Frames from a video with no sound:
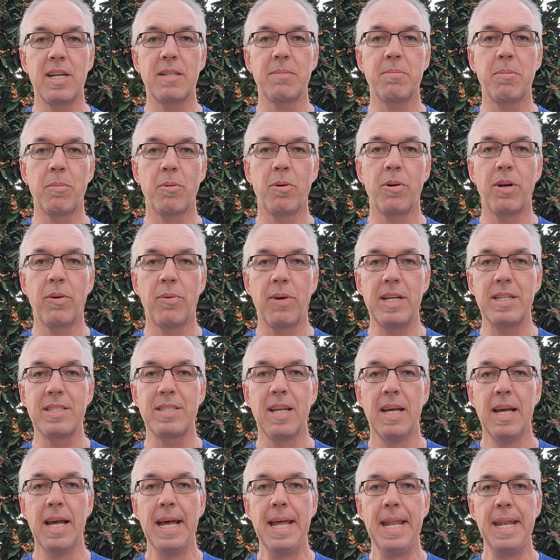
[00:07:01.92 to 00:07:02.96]
Stites Memorial
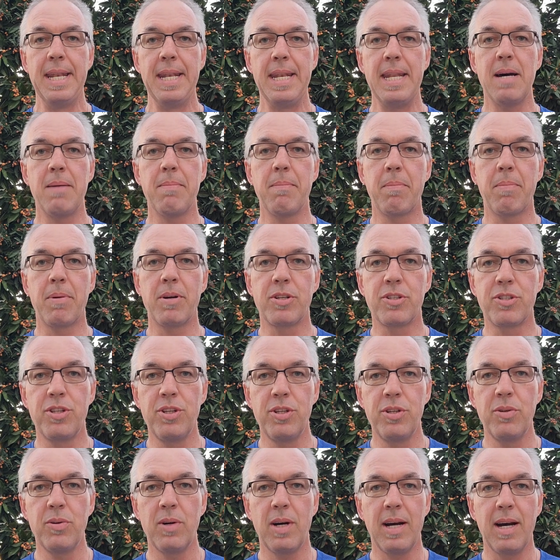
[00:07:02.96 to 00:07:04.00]
Race number
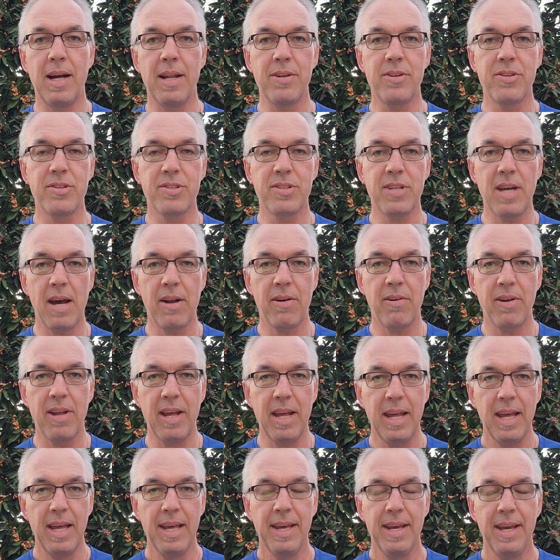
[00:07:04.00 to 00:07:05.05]
2 on
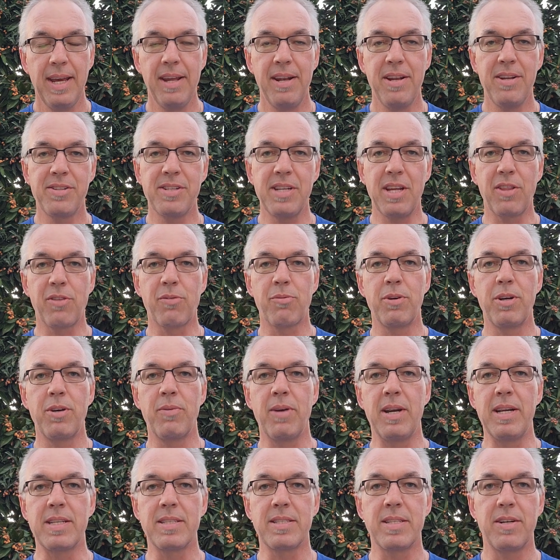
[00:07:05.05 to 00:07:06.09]
Saturday. It is a
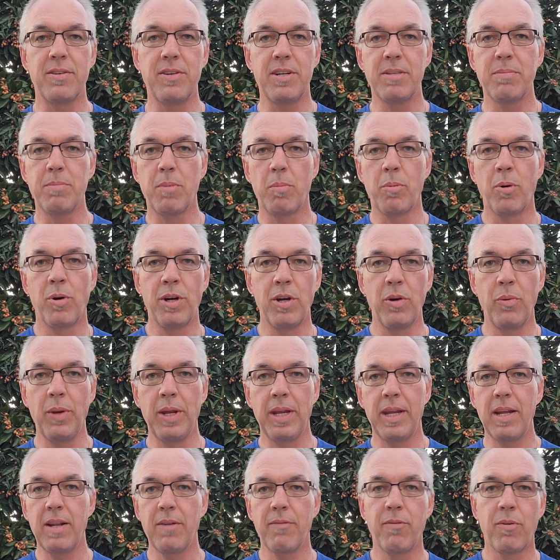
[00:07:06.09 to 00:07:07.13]
3-race series, Memorial
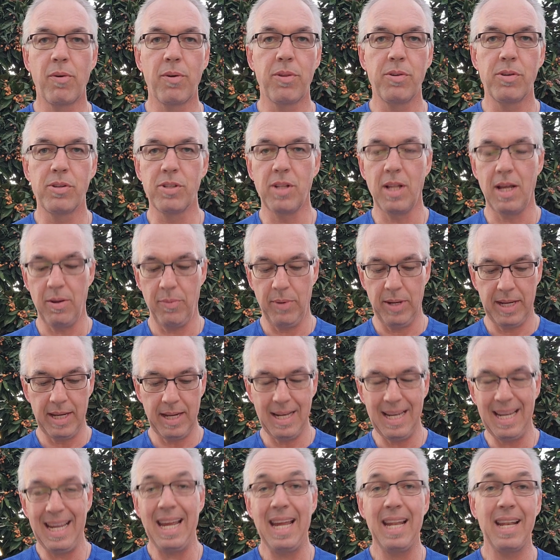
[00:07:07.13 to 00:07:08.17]
Weekend, 4th of July
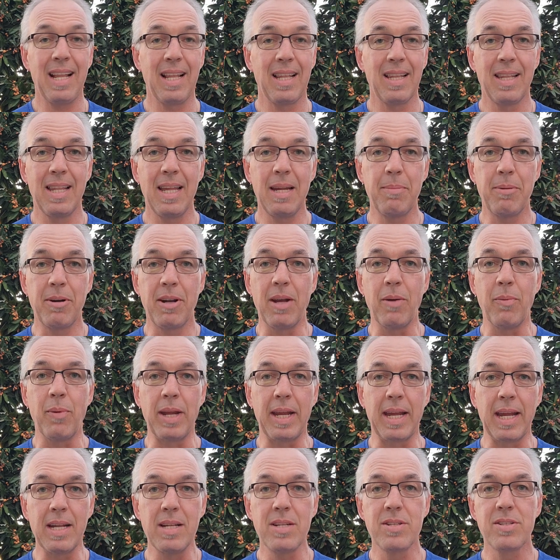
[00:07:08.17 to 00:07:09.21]
weekend, and Labor Day
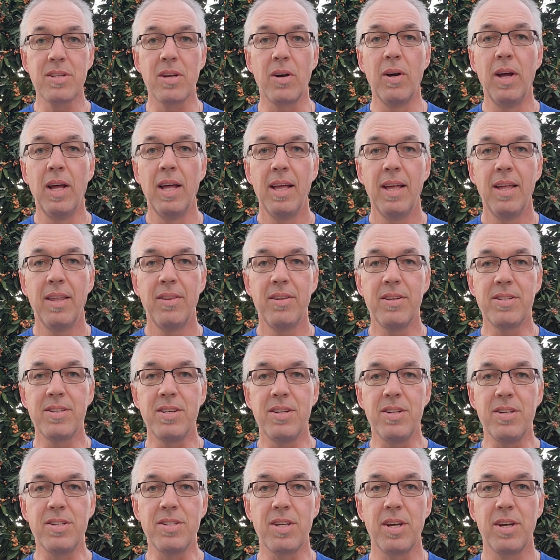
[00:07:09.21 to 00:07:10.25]
weekend. So this
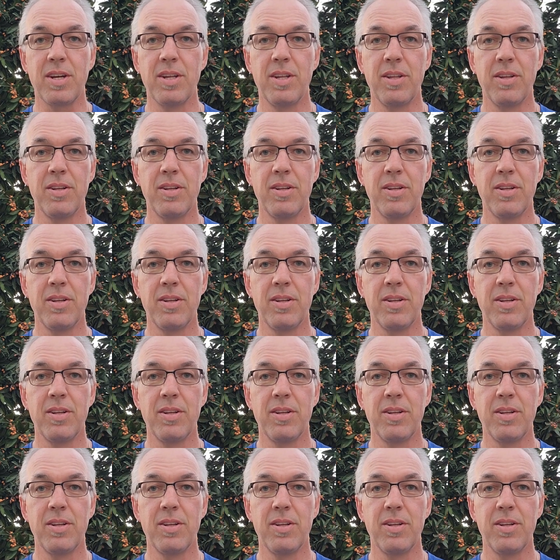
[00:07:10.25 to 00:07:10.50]
is